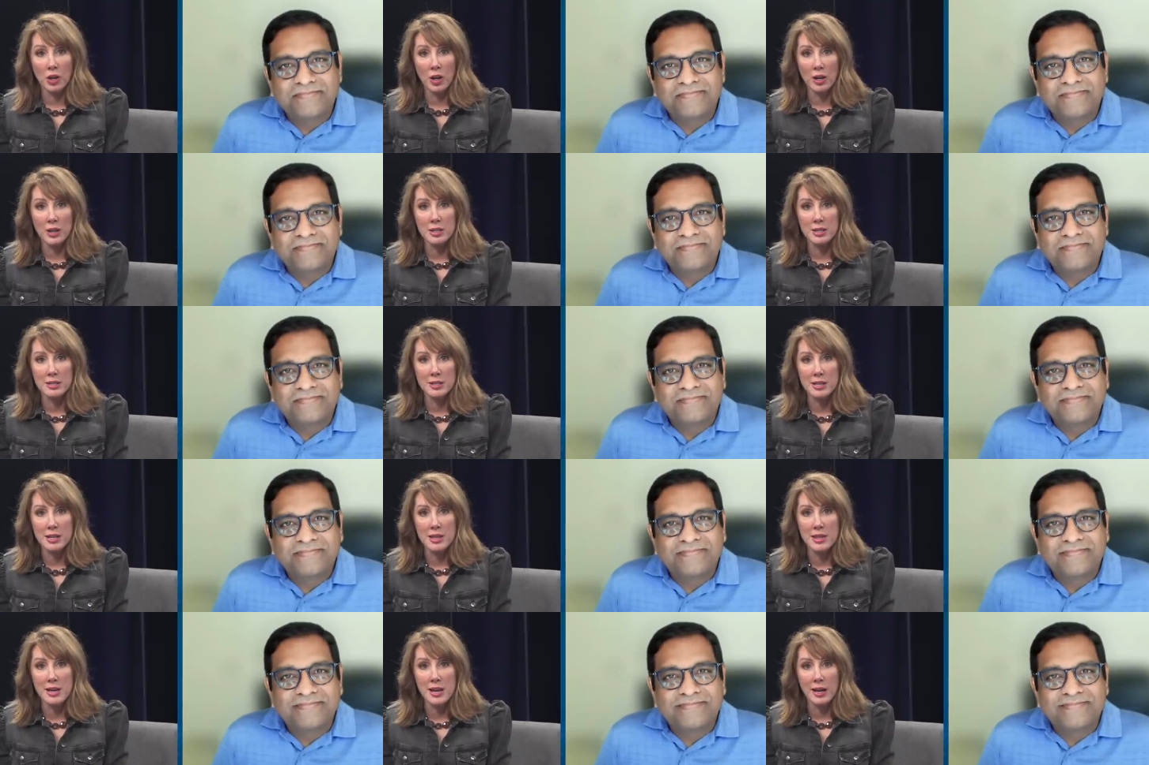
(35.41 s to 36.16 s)
Speaker 1: I
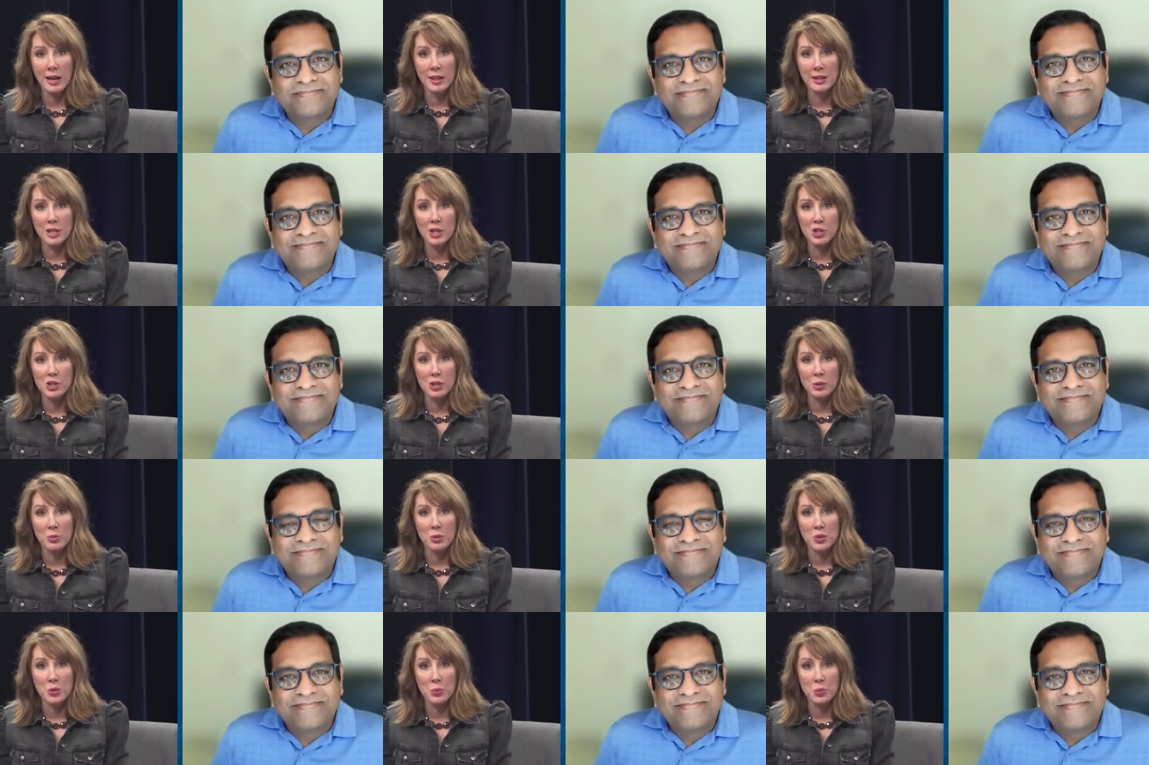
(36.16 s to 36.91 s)
see that
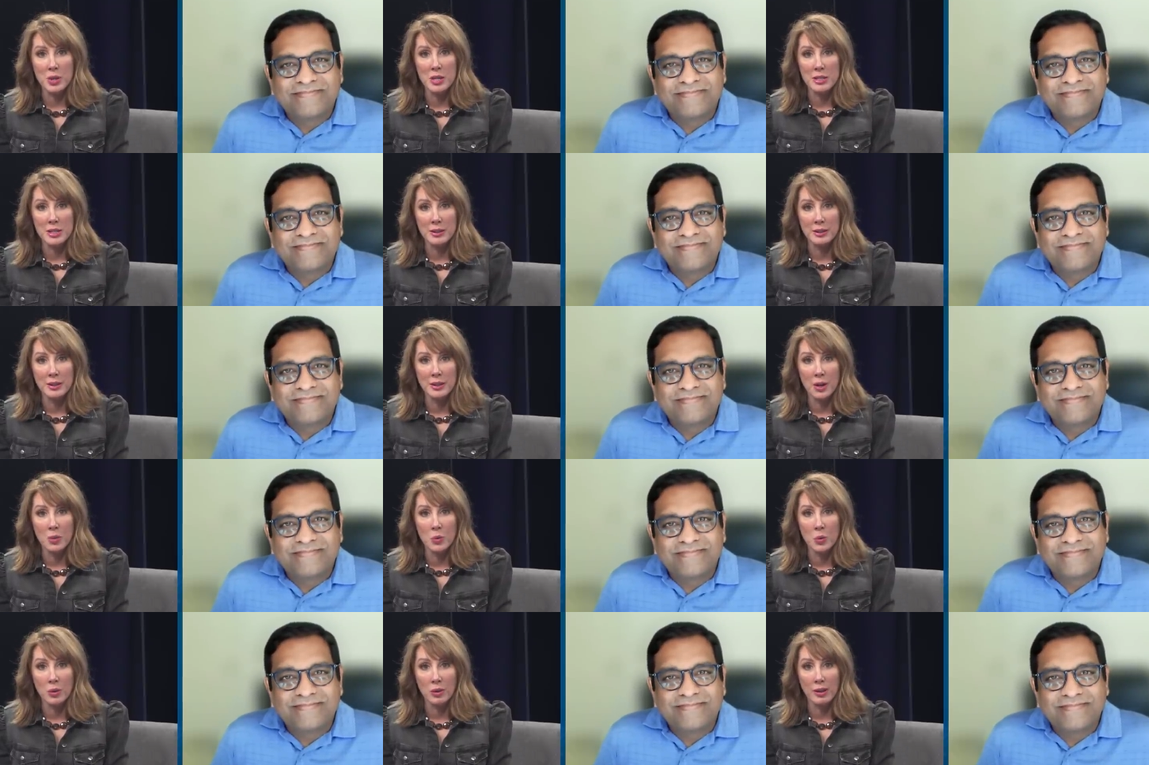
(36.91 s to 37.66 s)
Anitian was recently
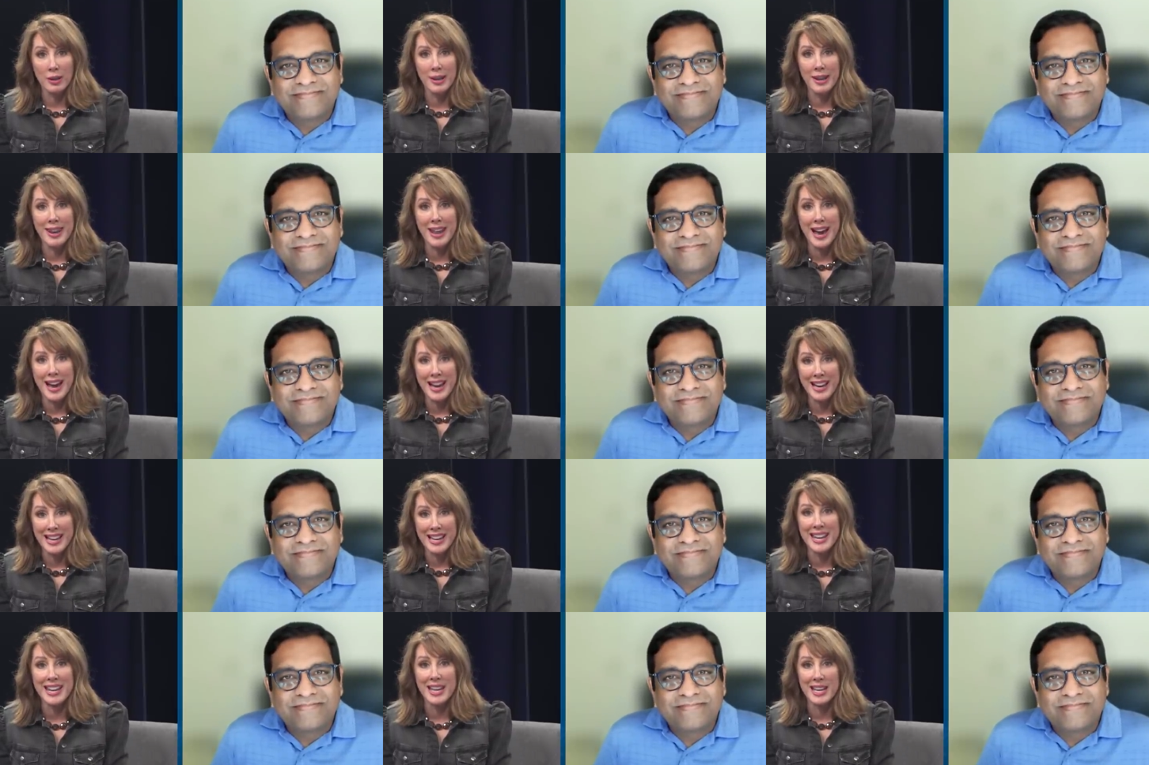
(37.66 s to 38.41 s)
awarded
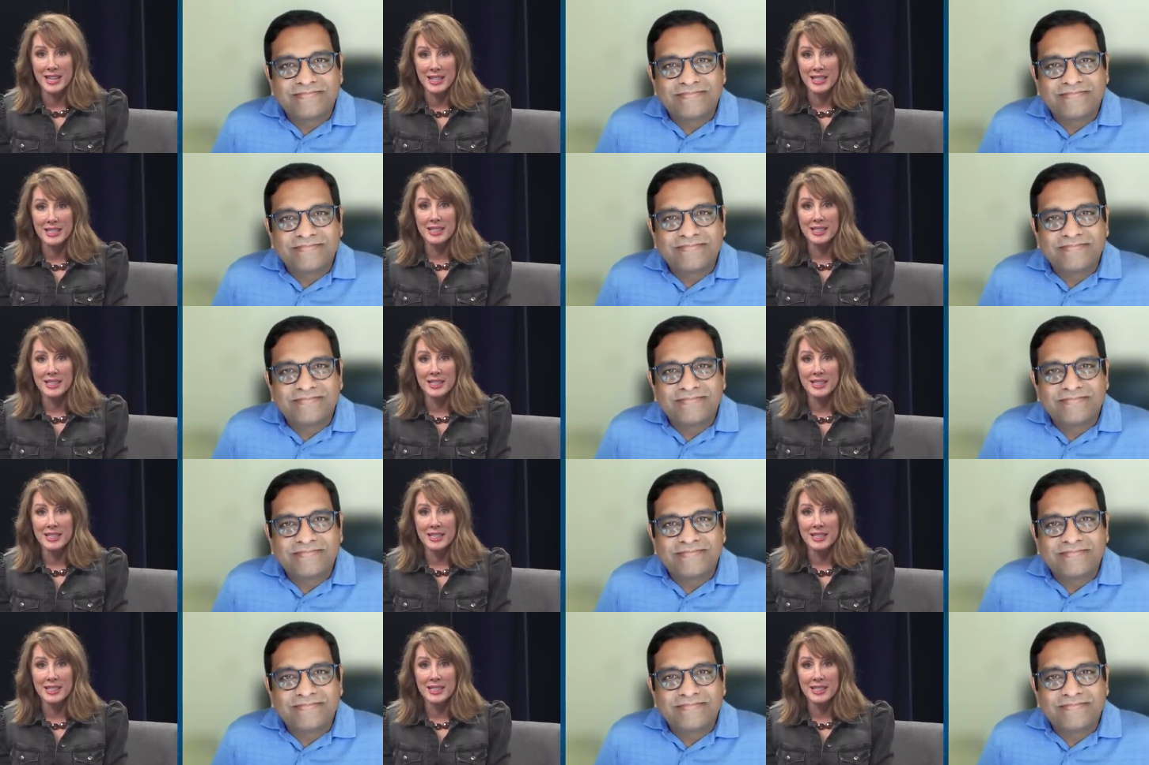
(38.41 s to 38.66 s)
nine